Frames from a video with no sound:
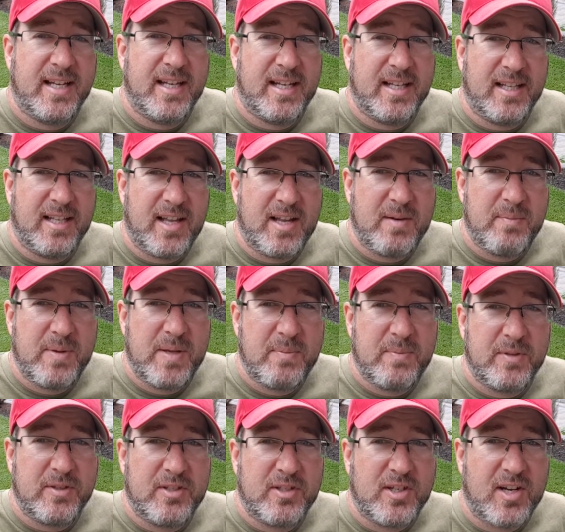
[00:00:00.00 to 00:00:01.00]
Uh, a lot of
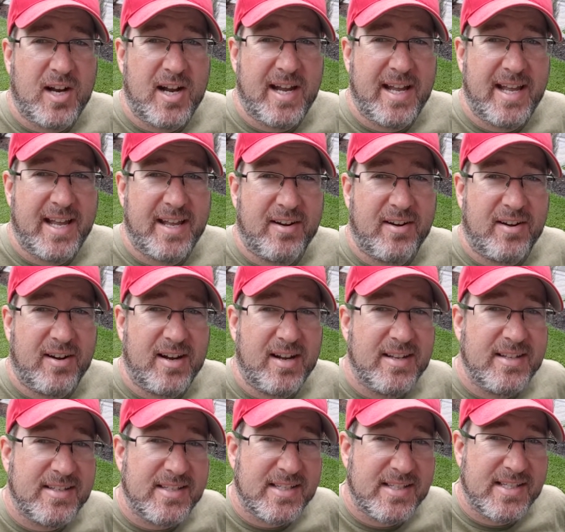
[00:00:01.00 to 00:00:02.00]
people try and are
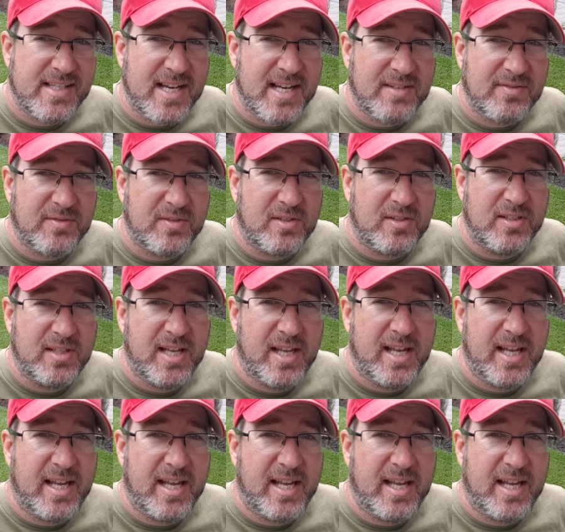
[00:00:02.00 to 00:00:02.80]
unsuccessful,